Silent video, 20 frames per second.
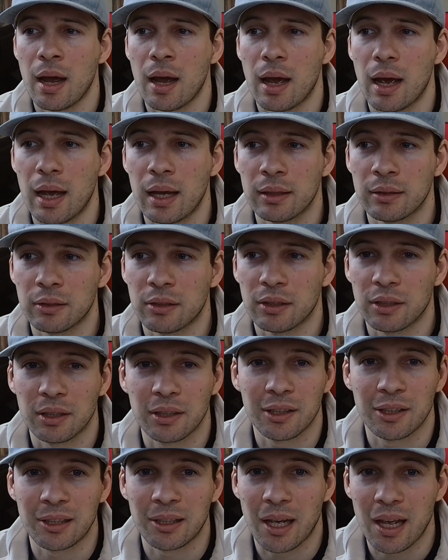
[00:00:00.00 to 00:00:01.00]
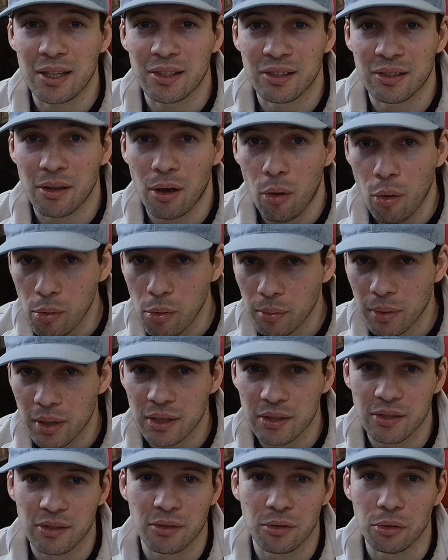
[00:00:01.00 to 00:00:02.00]
And as
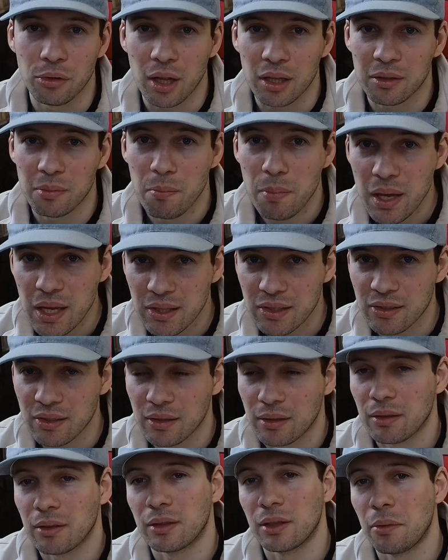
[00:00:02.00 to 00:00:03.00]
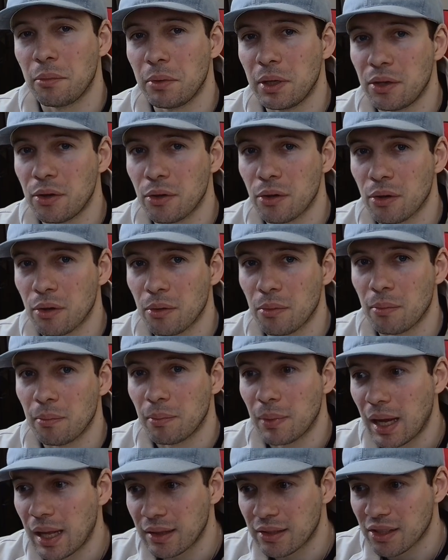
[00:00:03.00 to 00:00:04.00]
always, do not miss the video
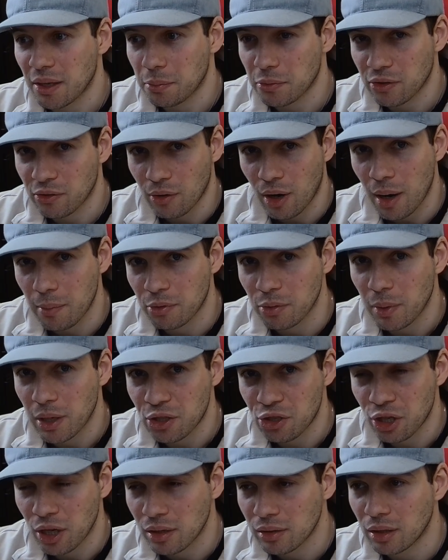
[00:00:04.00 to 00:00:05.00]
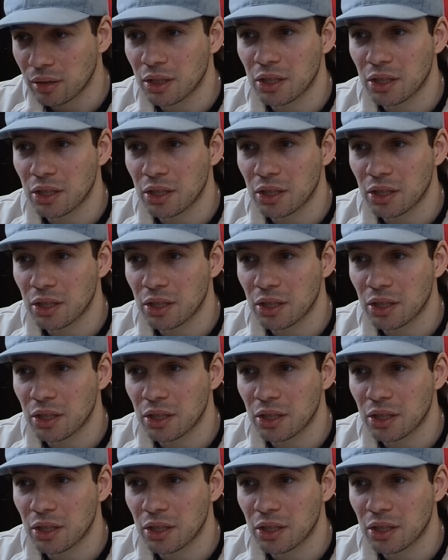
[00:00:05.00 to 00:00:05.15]
and subscribe to my channel.